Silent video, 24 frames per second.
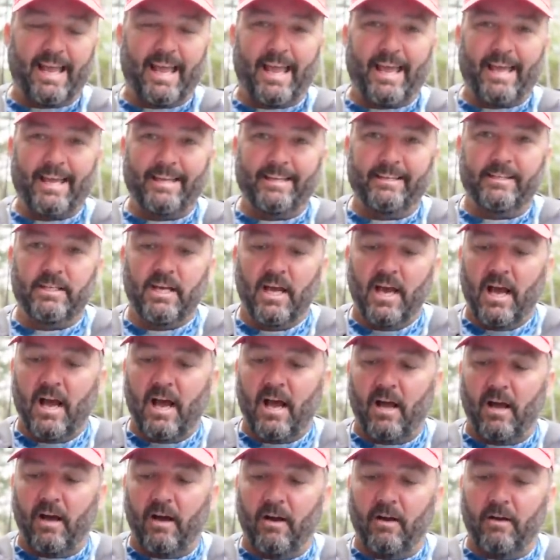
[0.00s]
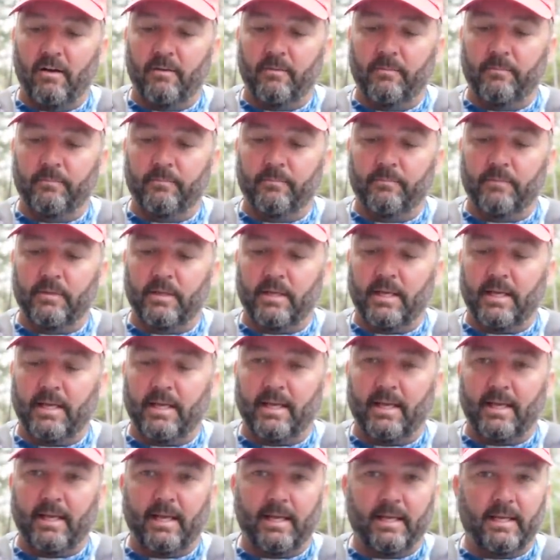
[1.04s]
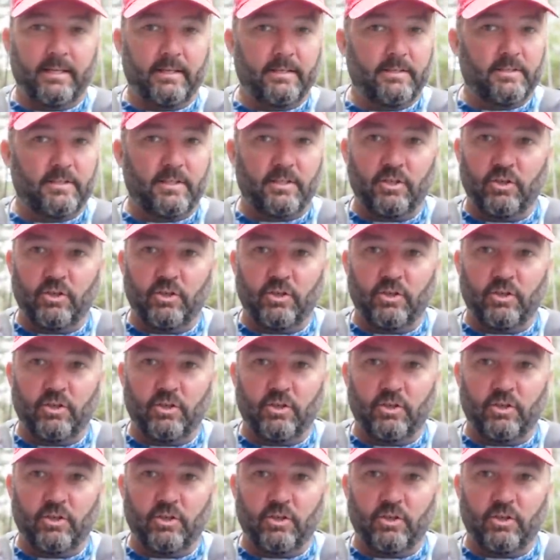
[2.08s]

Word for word: And, um, and